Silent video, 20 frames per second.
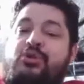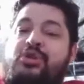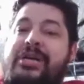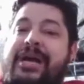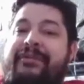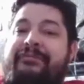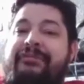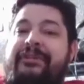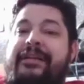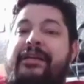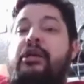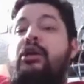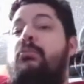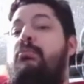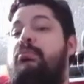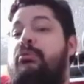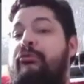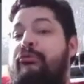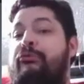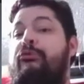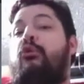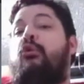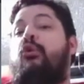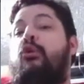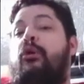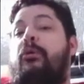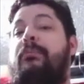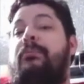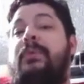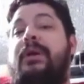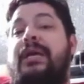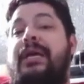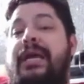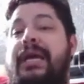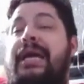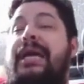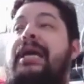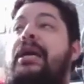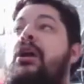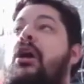Javelin can perform
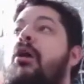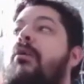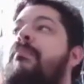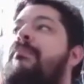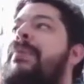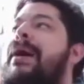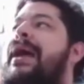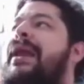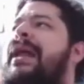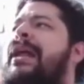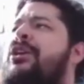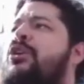in combat.